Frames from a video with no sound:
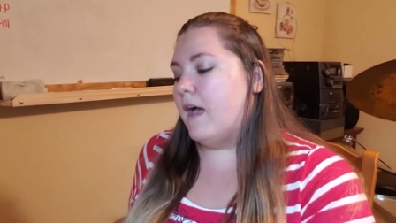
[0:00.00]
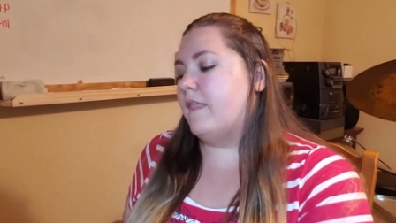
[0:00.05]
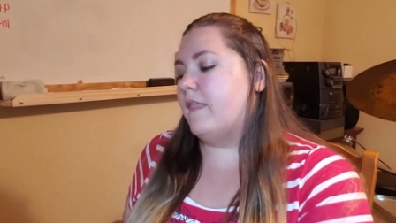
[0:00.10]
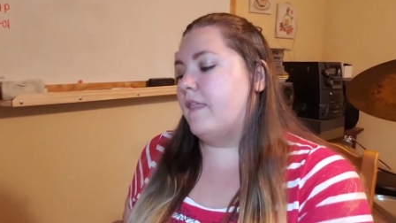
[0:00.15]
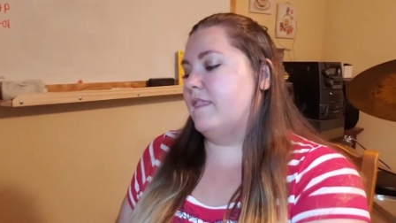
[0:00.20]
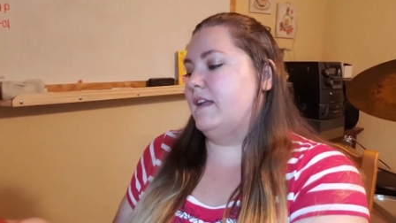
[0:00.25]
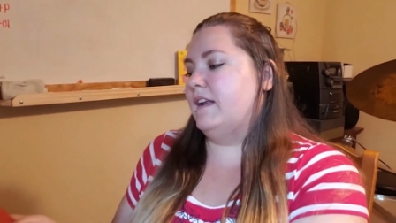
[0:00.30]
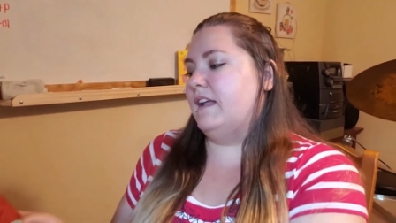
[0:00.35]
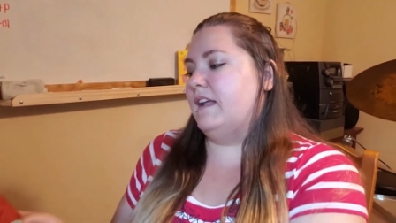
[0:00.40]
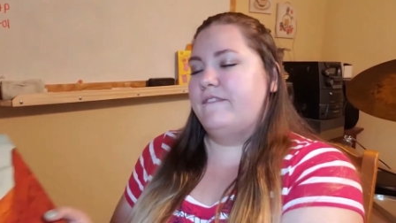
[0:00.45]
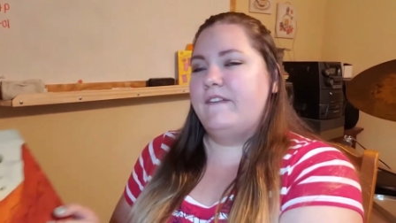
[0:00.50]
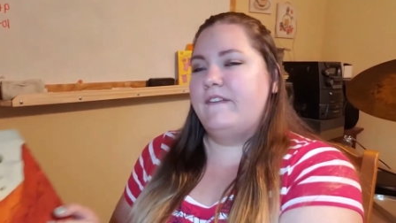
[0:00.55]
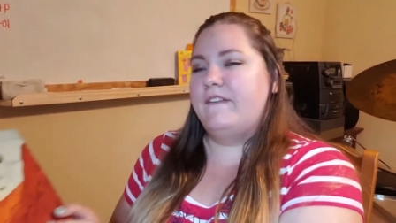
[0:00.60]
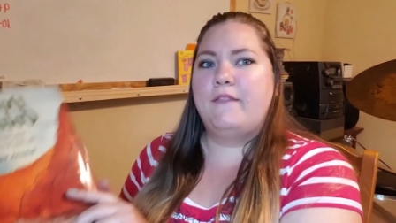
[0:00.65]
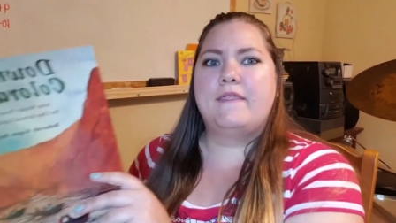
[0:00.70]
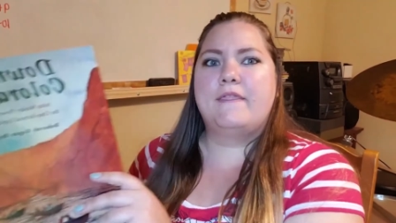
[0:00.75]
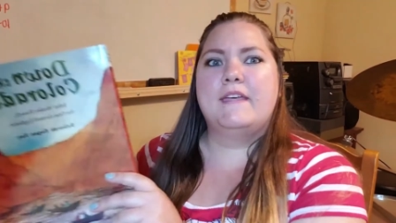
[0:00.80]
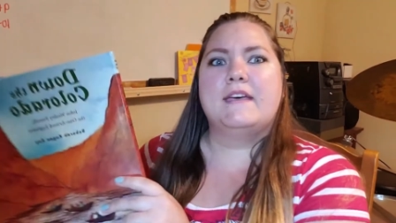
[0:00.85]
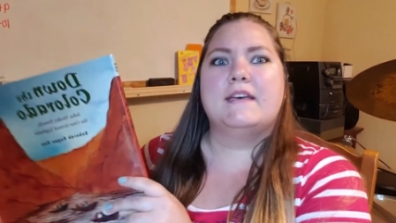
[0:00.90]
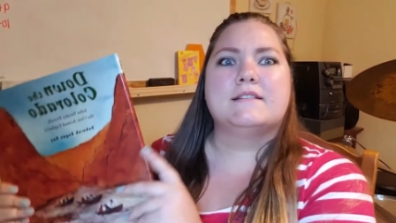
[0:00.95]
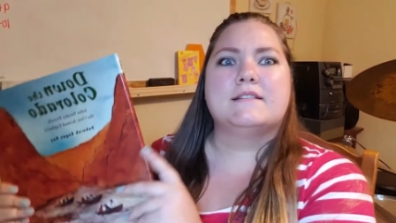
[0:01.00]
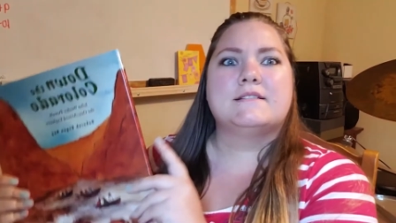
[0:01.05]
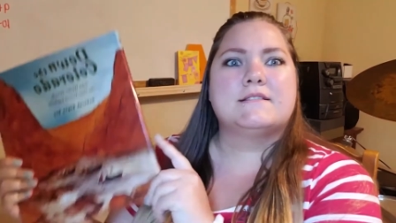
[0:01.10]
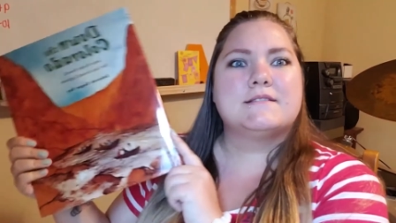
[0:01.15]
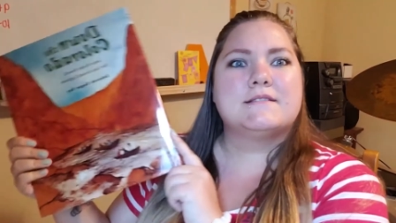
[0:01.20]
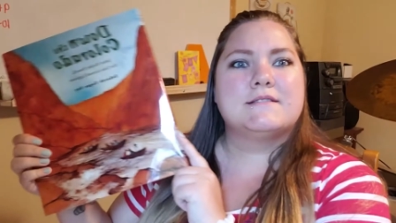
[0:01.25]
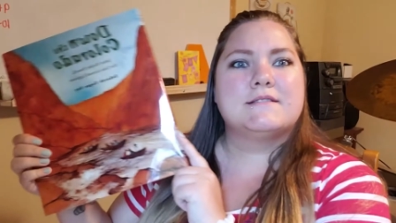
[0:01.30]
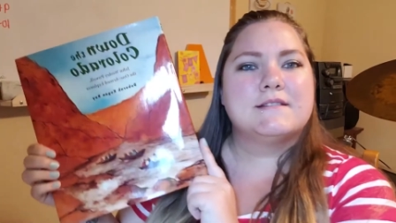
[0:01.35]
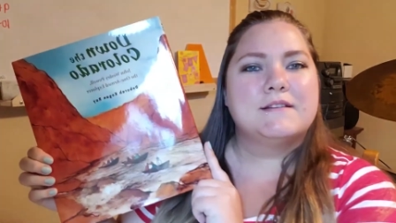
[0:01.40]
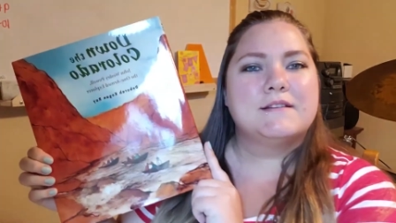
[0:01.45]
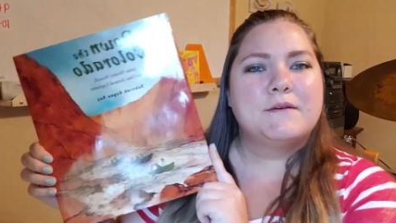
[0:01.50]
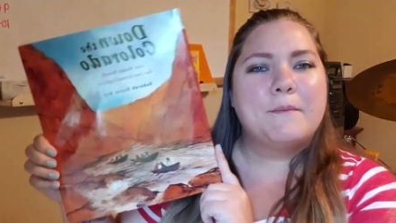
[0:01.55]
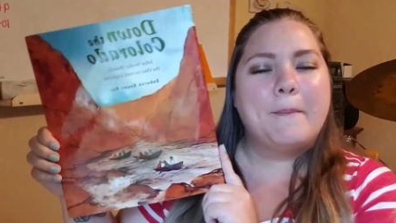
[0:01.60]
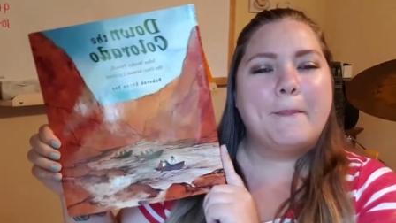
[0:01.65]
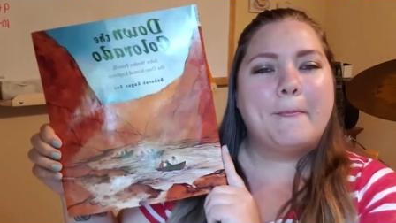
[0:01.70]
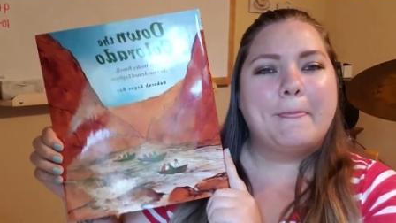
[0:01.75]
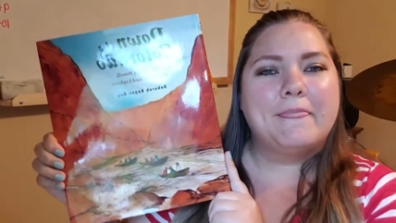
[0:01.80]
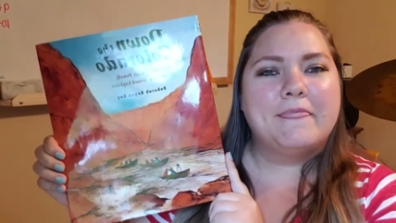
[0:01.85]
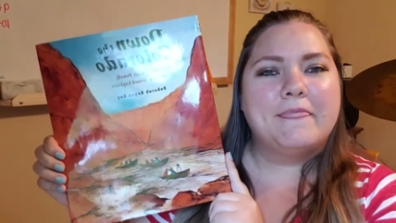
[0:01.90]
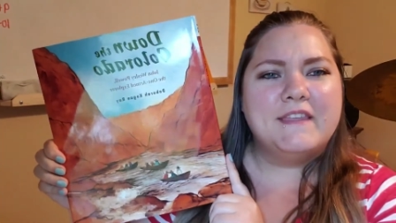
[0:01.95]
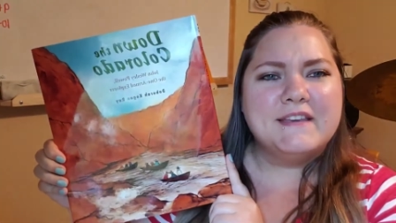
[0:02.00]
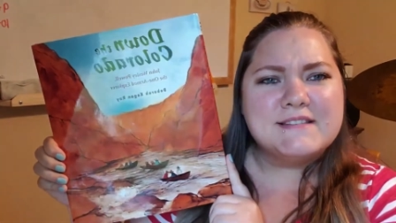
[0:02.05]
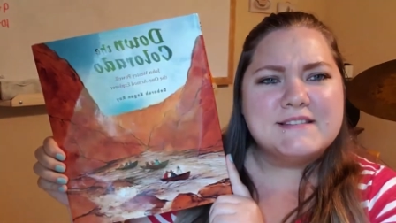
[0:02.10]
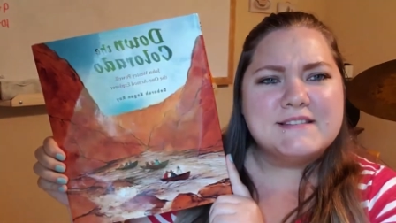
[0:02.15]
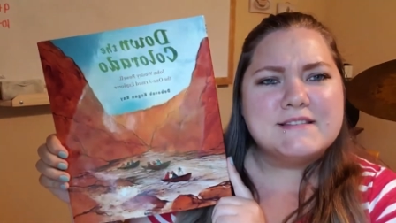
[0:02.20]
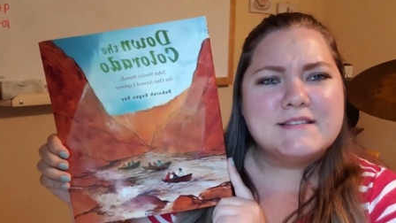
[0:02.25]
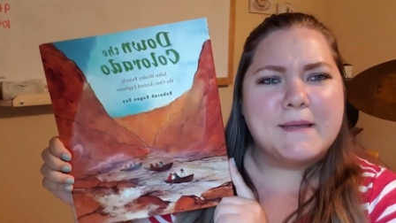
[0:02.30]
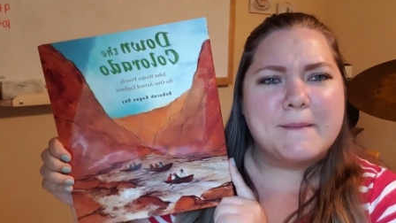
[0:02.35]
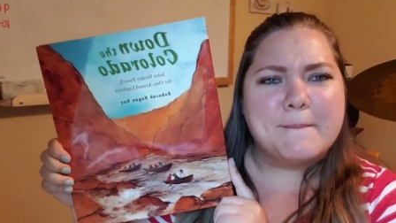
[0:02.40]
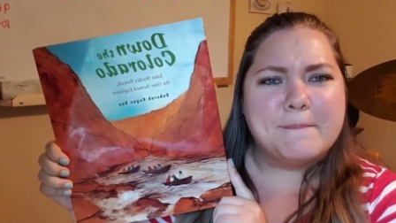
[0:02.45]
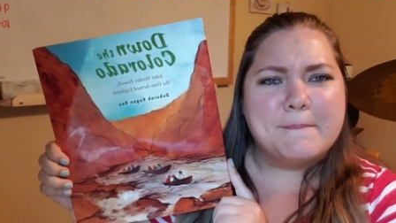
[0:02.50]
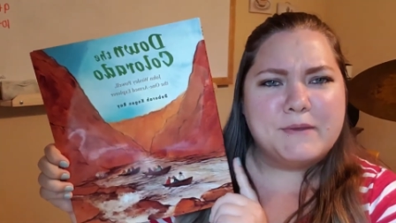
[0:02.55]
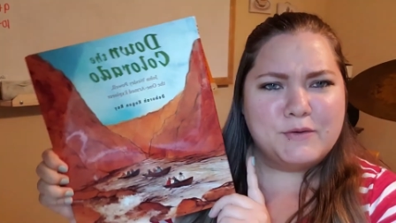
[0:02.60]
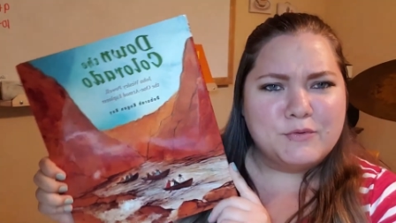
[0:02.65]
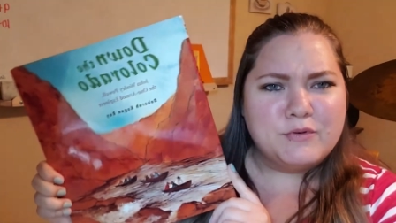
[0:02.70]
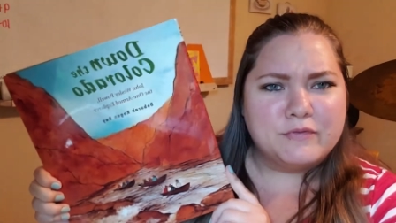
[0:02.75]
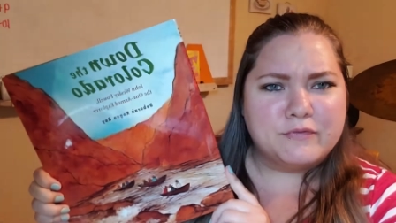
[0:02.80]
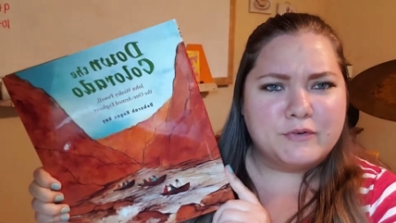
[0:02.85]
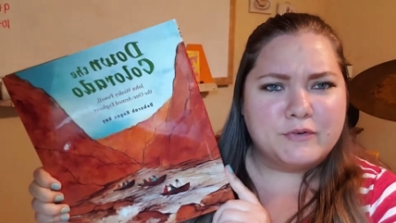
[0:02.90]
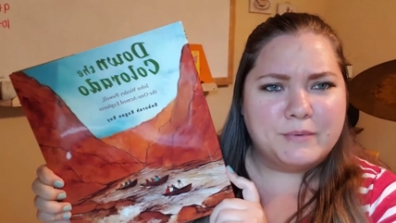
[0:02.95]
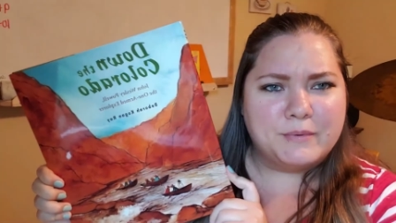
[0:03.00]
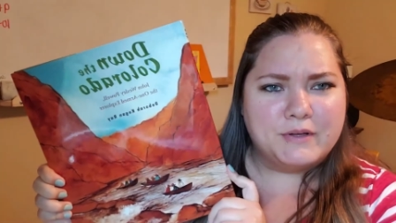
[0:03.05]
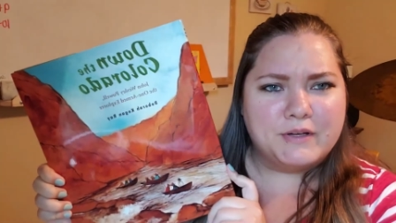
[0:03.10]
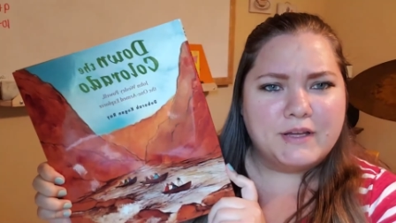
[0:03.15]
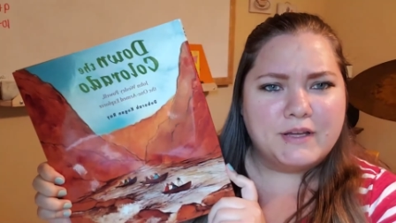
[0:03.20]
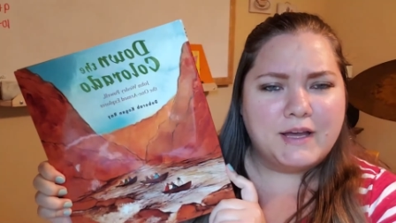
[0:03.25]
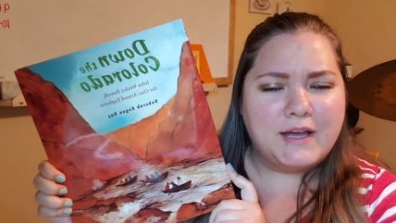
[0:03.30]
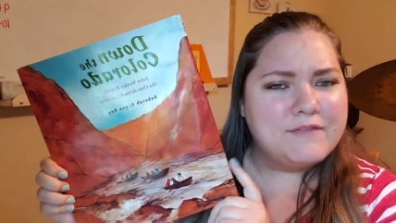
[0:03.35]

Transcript: And then I found this. This is a beautiful book.